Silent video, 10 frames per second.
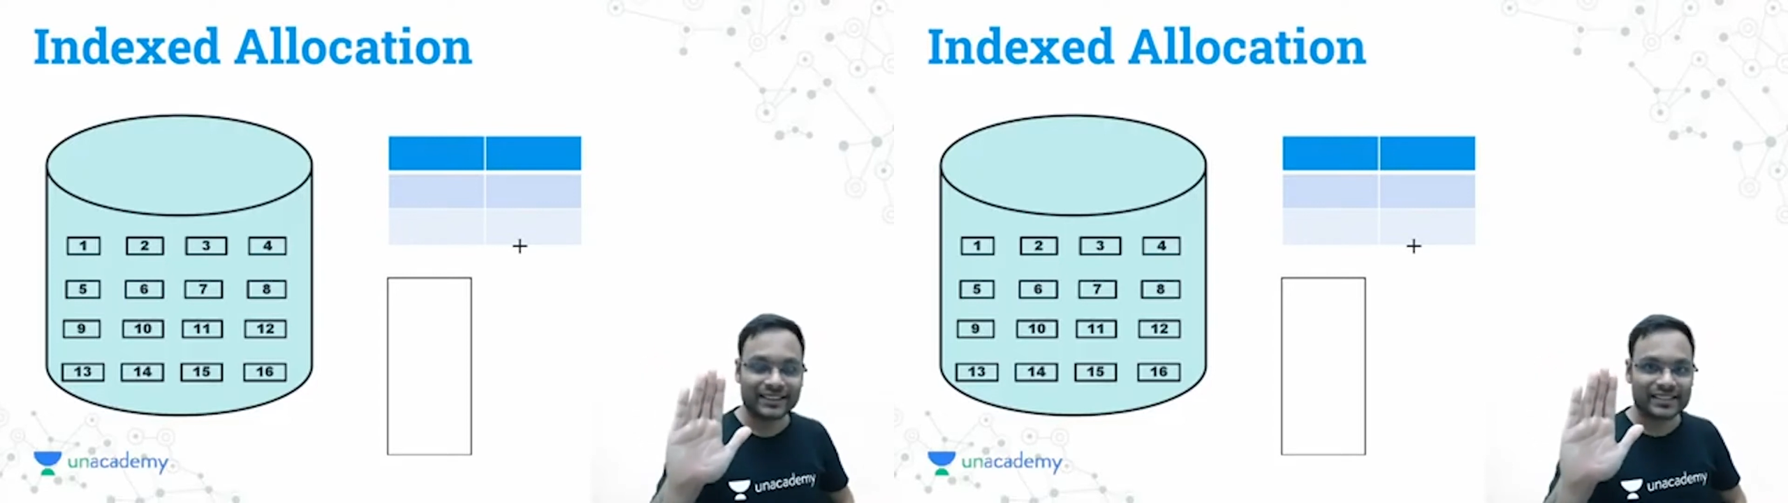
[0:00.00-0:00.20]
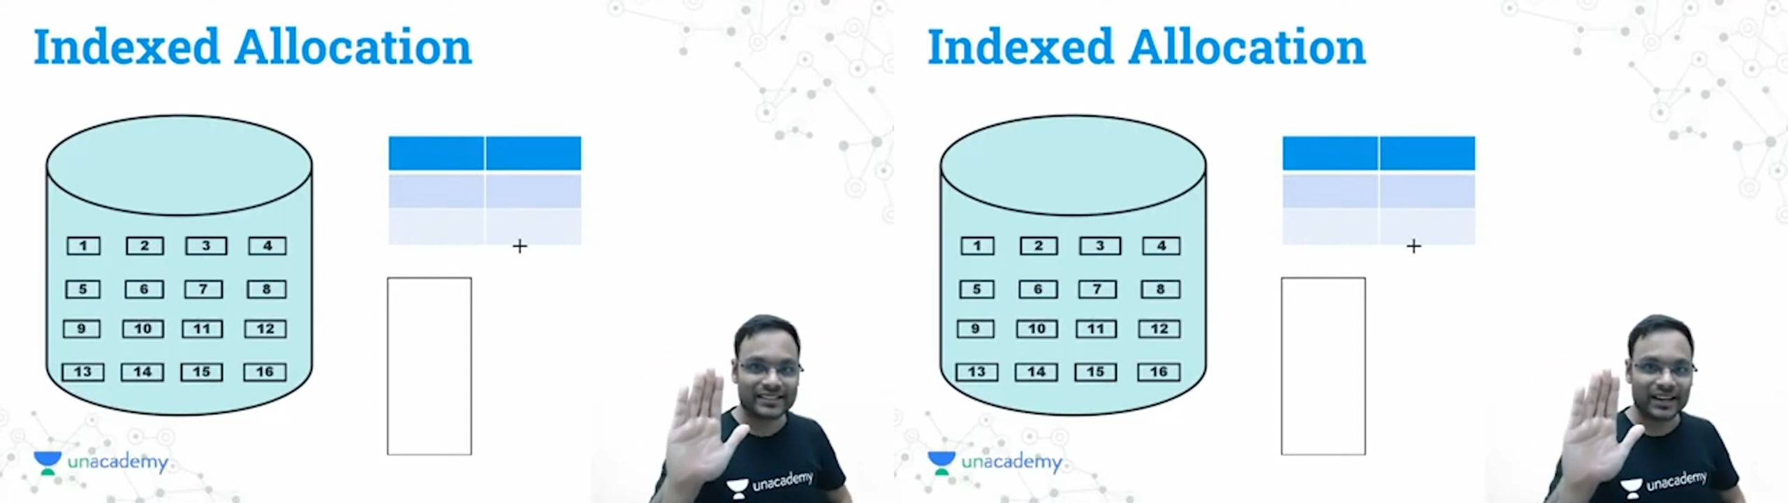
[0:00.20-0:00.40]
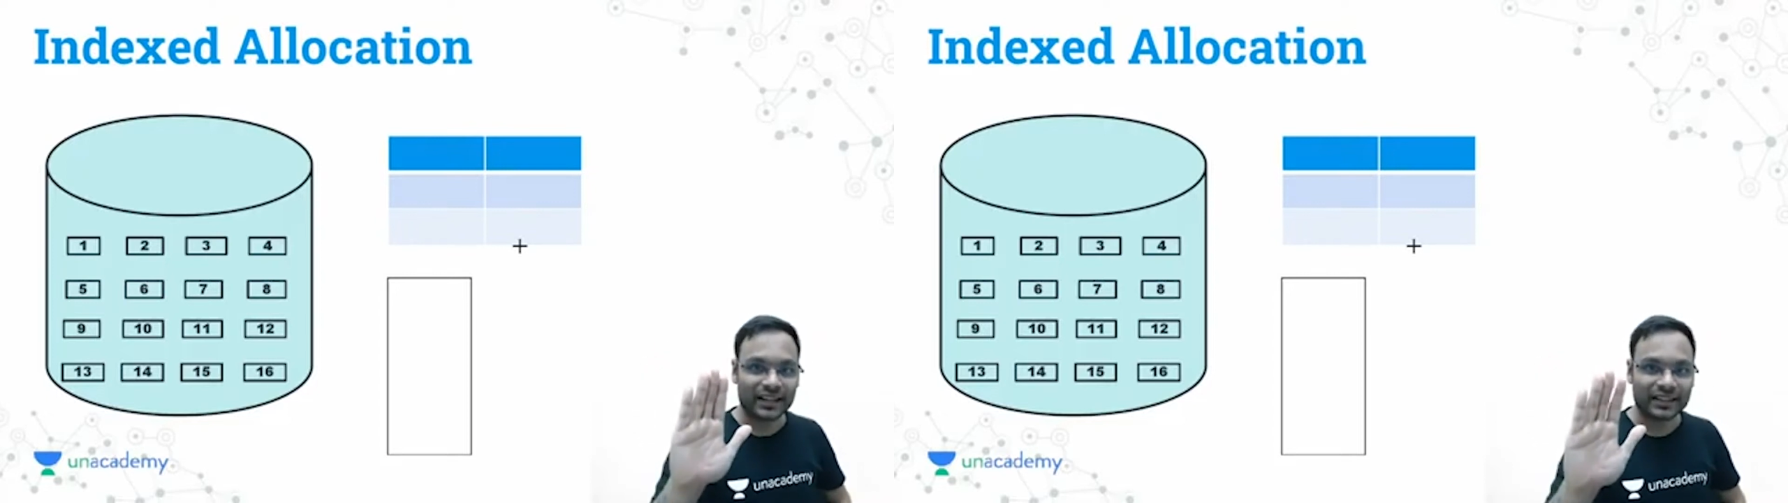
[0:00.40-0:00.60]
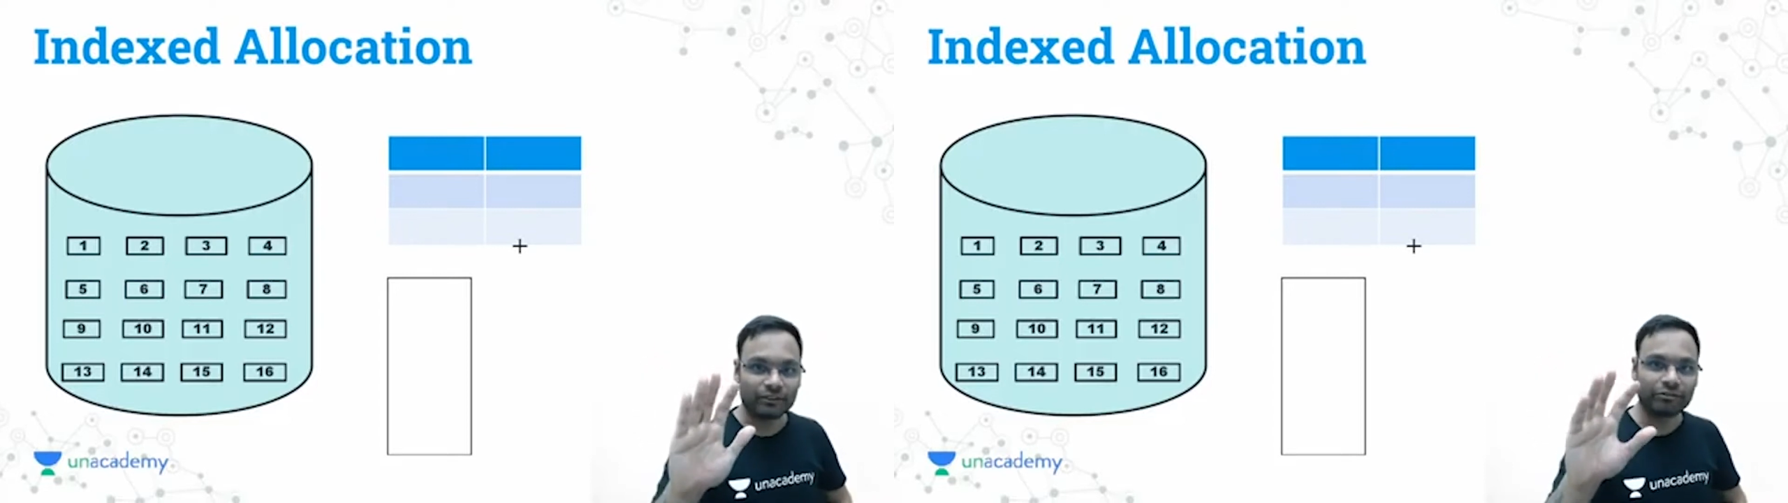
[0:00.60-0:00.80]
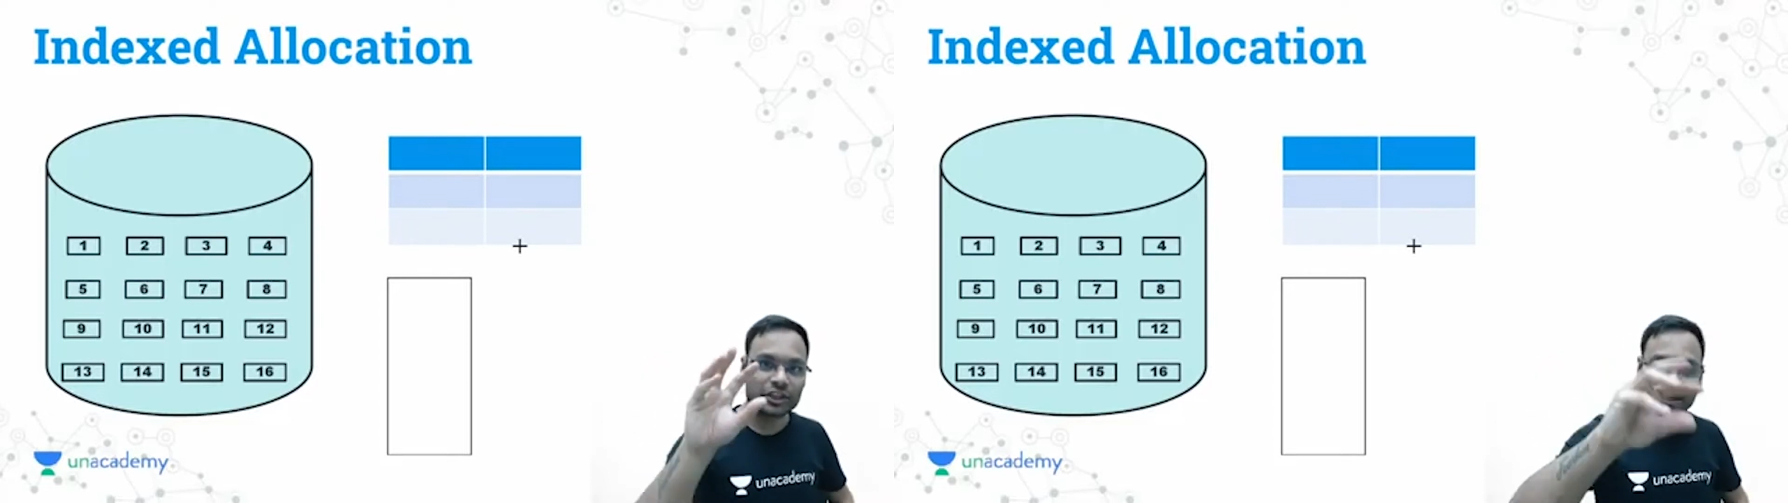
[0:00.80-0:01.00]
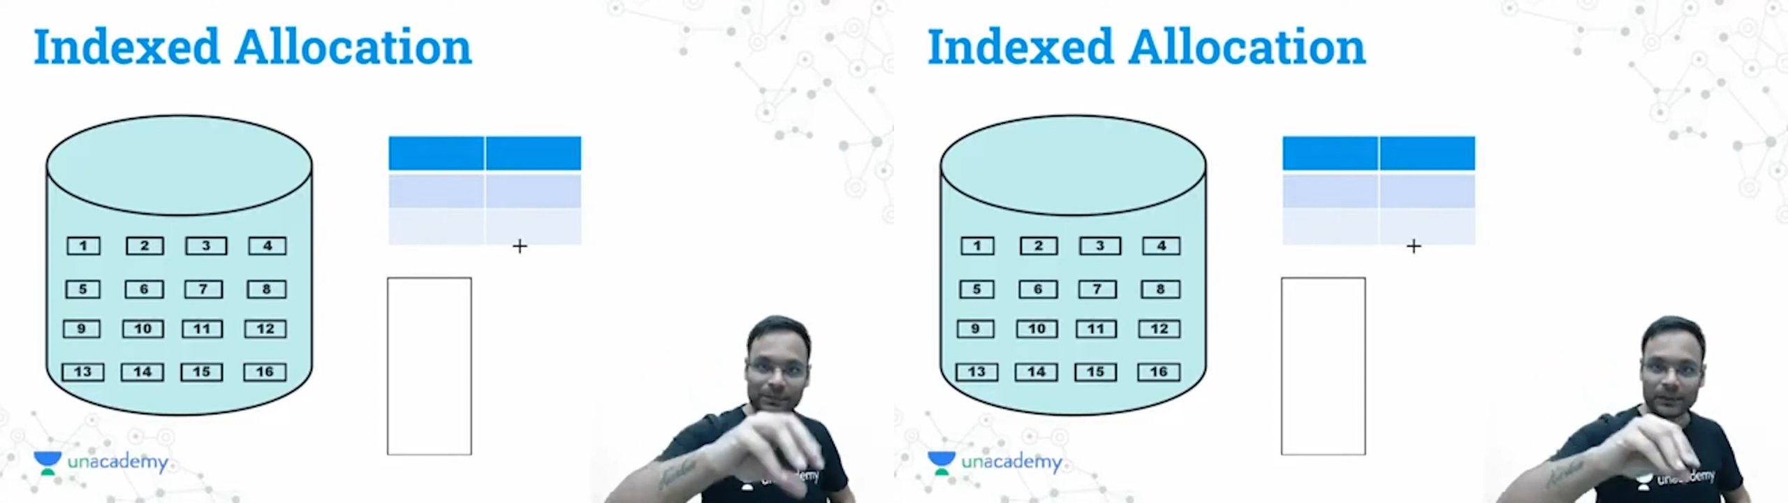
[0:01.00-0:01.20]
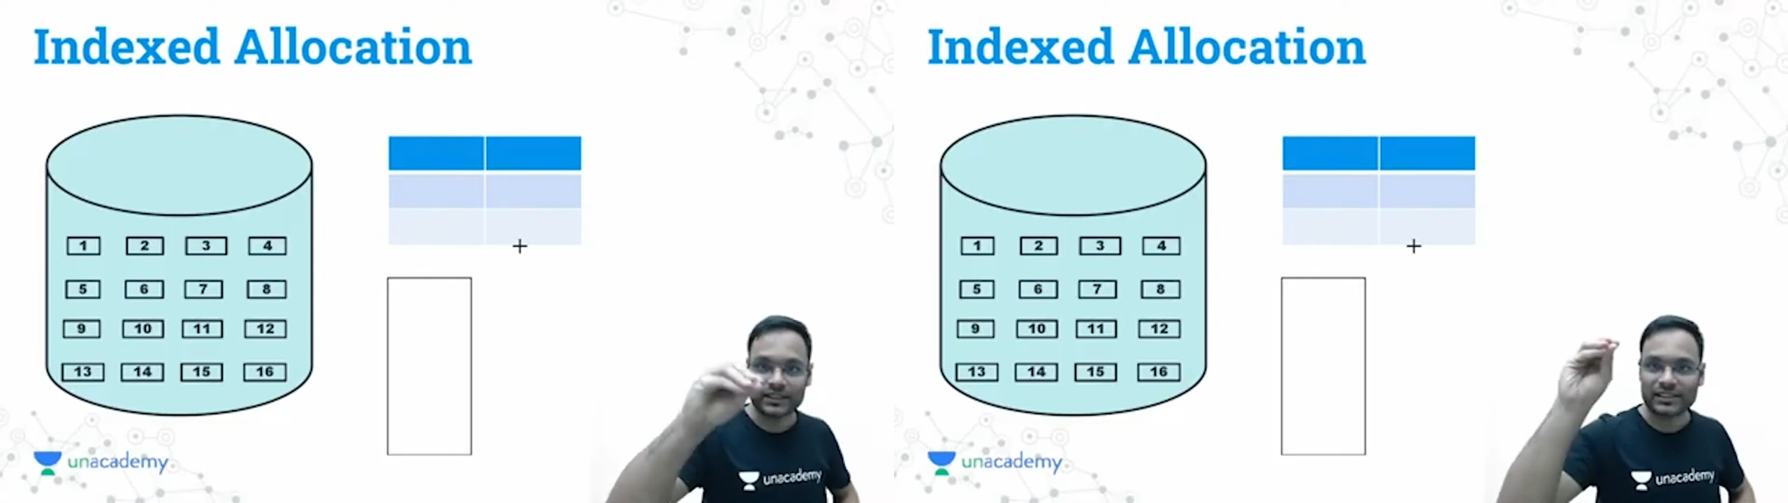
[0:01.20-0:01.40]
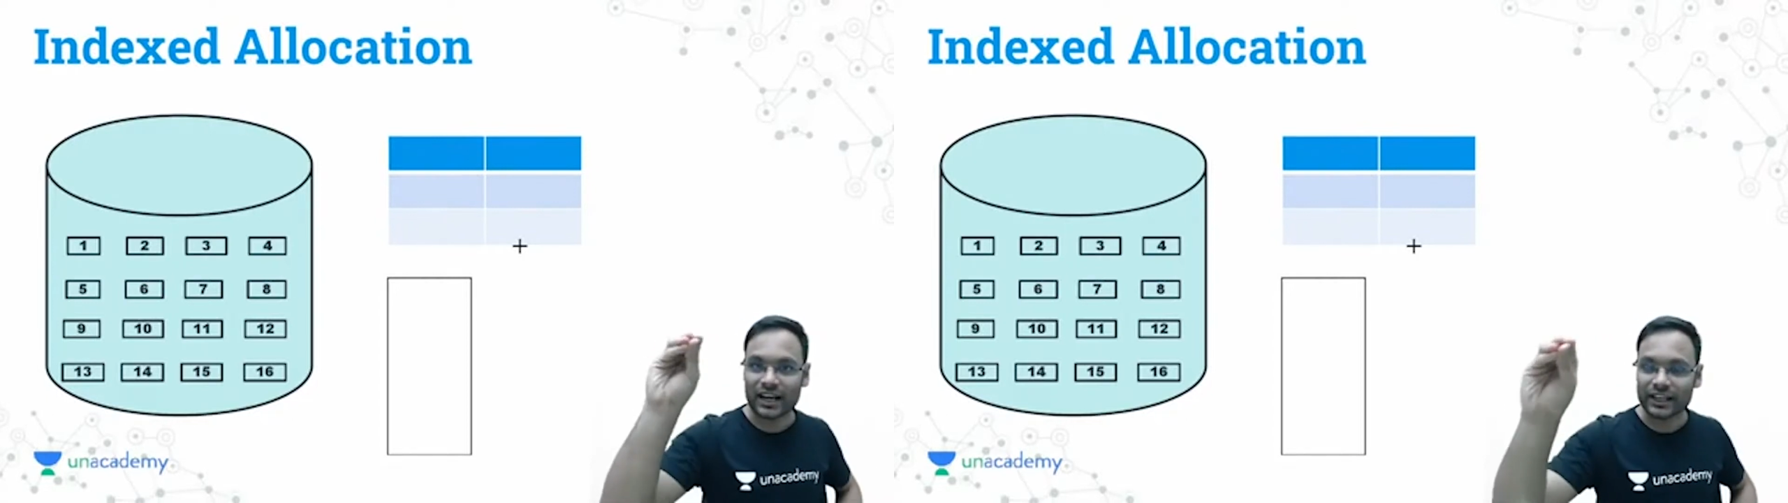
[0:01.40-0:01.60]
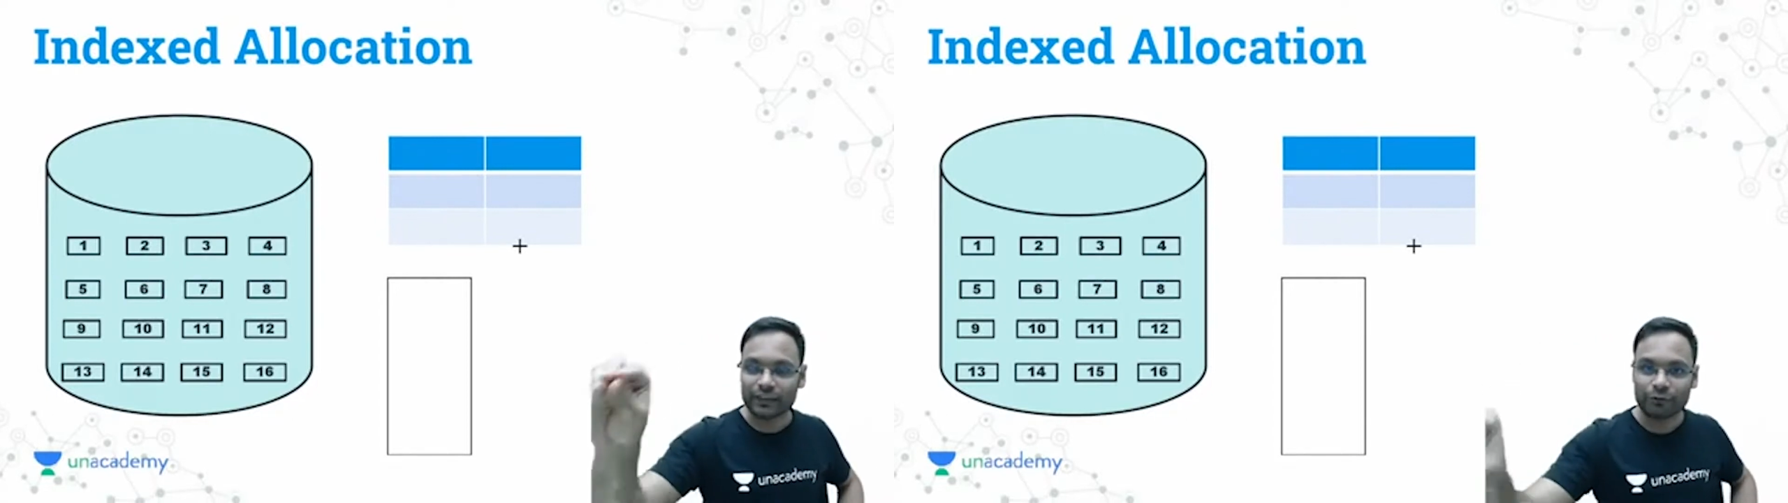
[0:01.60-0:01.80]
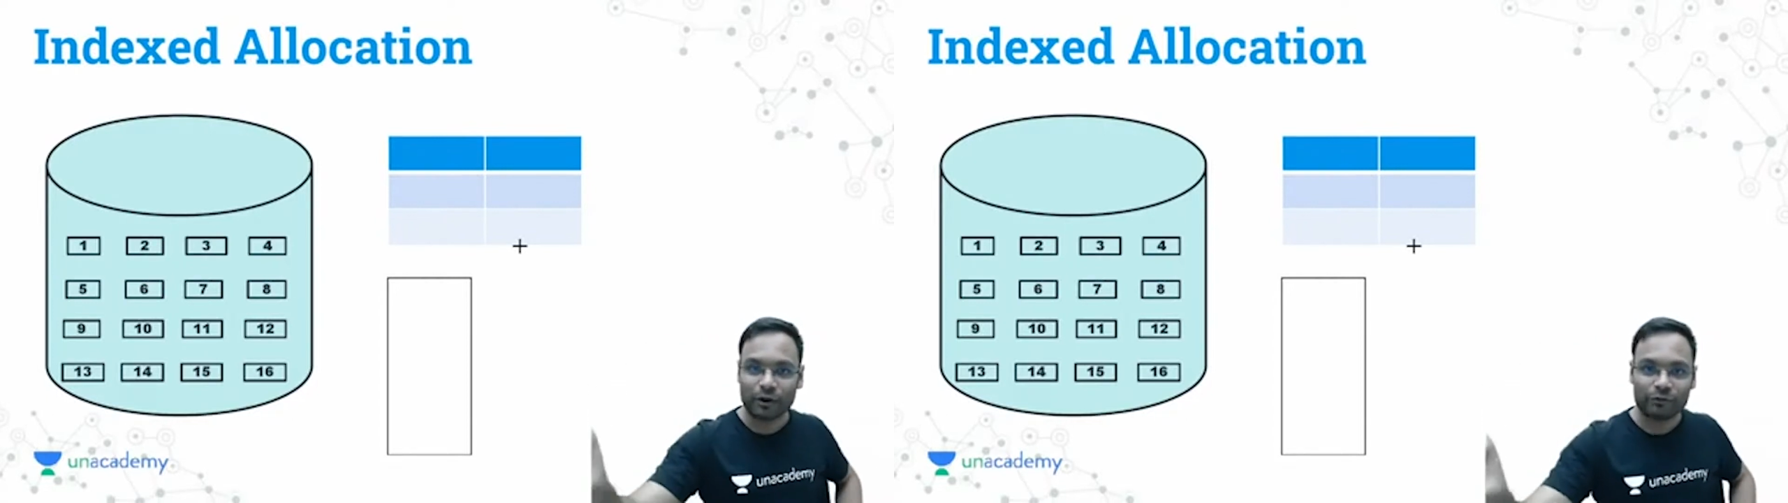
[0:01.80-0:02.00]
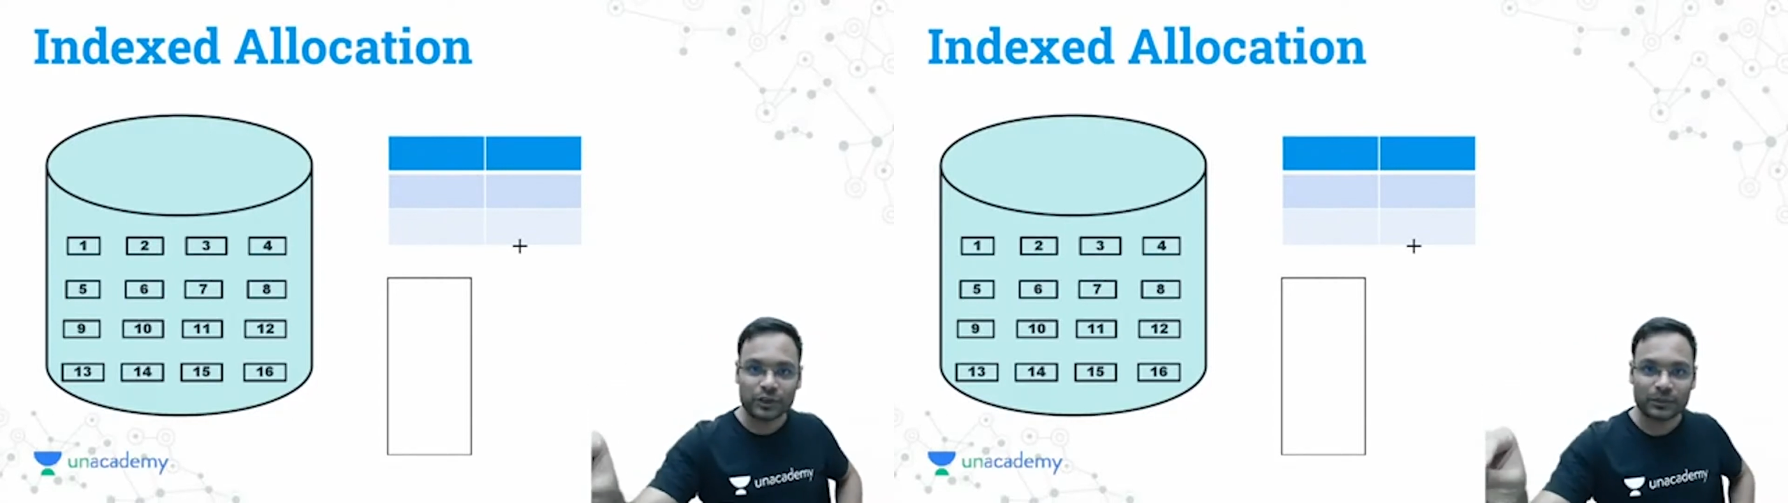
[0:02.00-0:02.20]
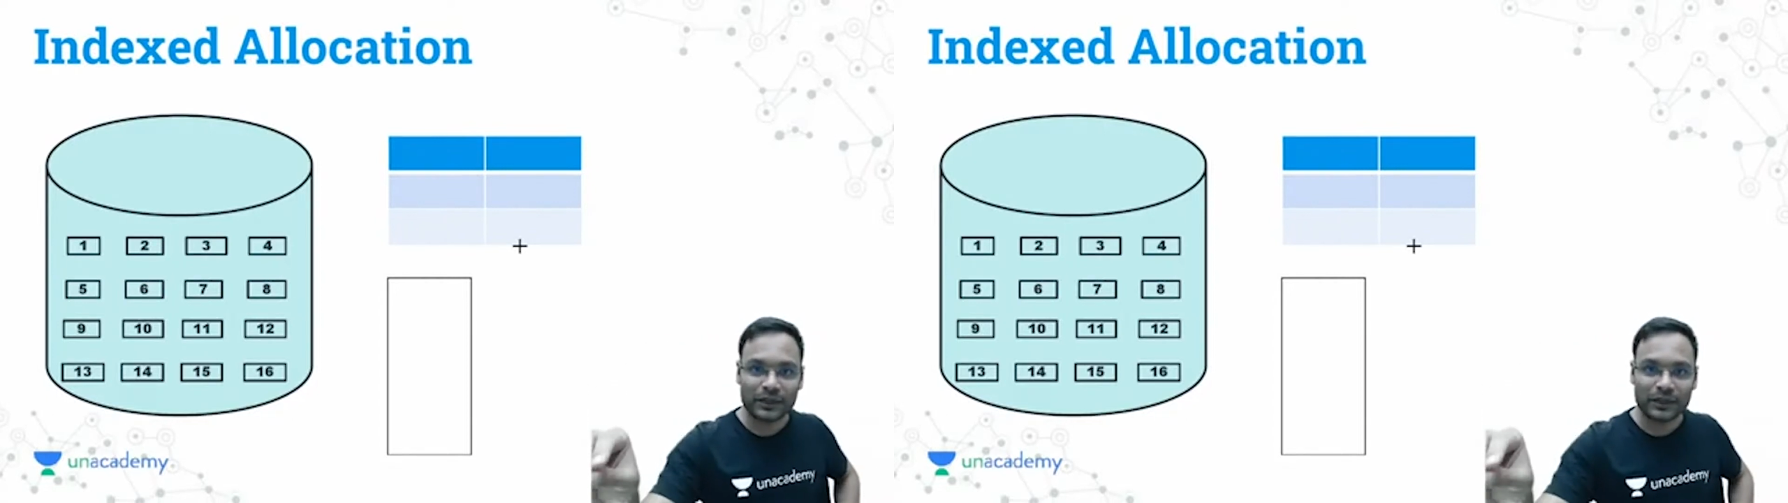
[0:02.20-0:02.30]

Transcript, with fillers: in the starting, which chapter is starting from which